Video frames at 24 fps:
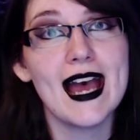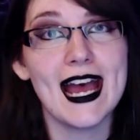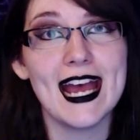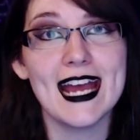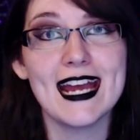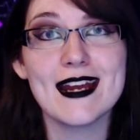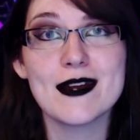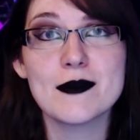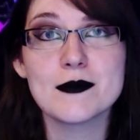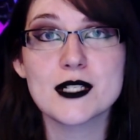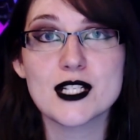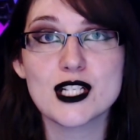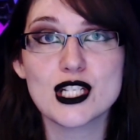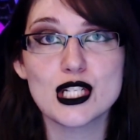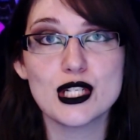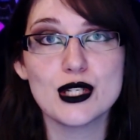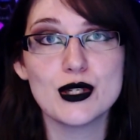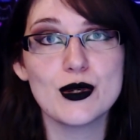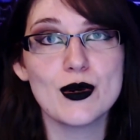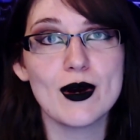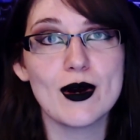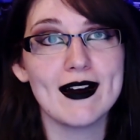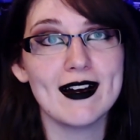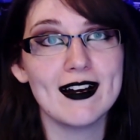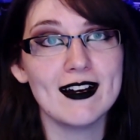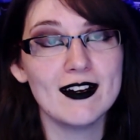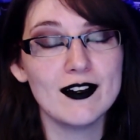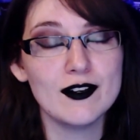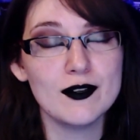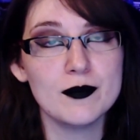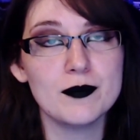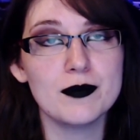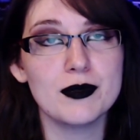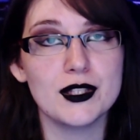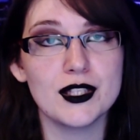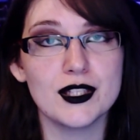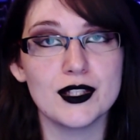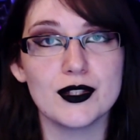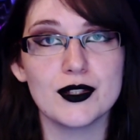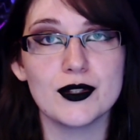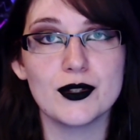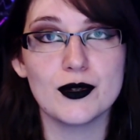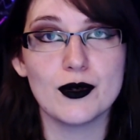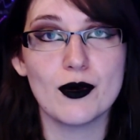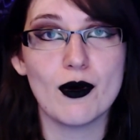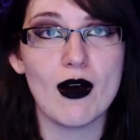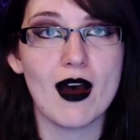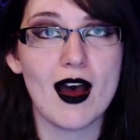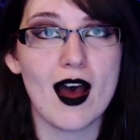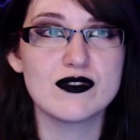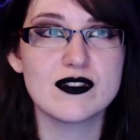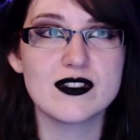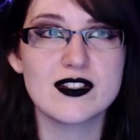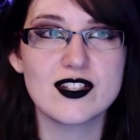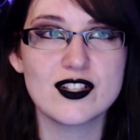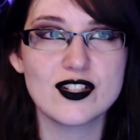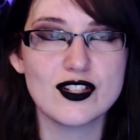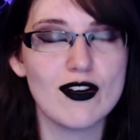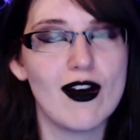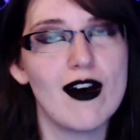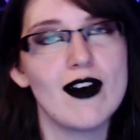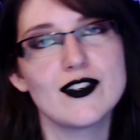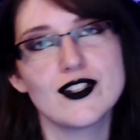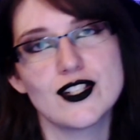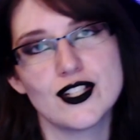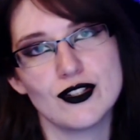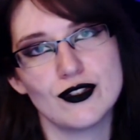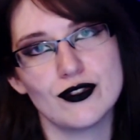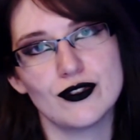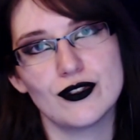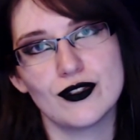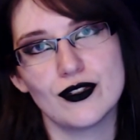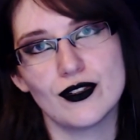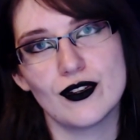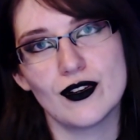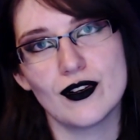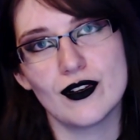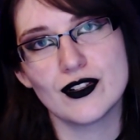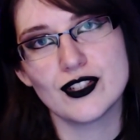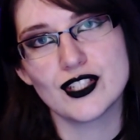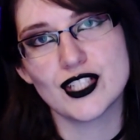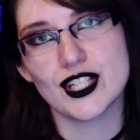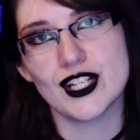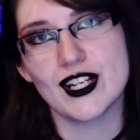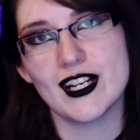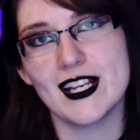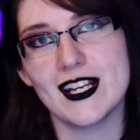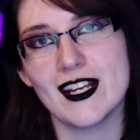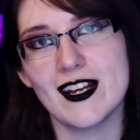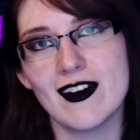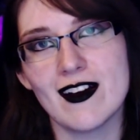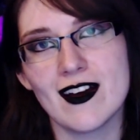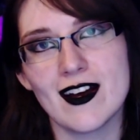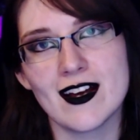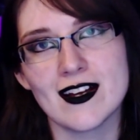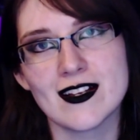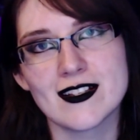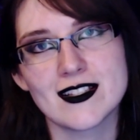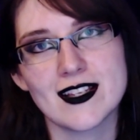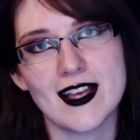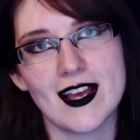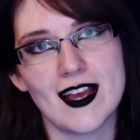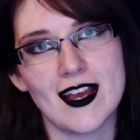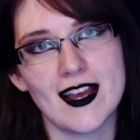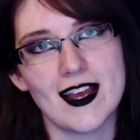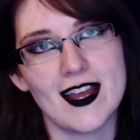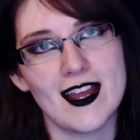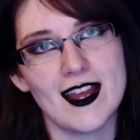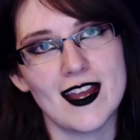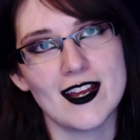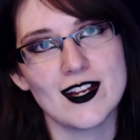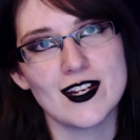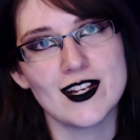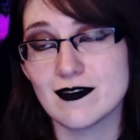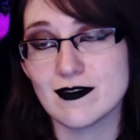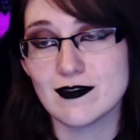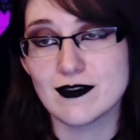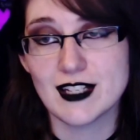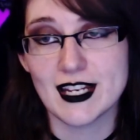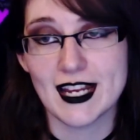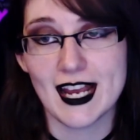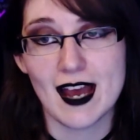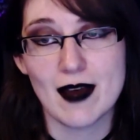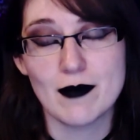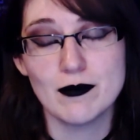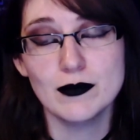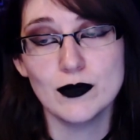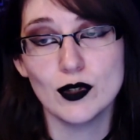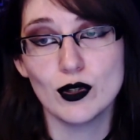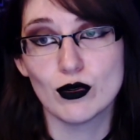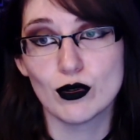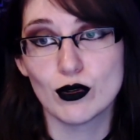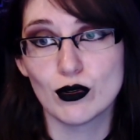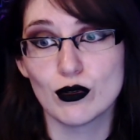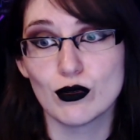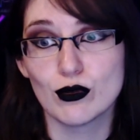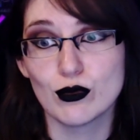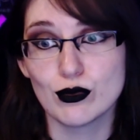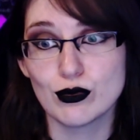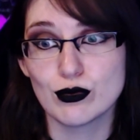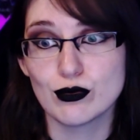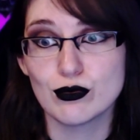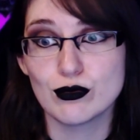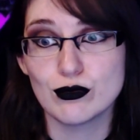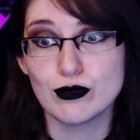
aimed to help you start your journey as a DM or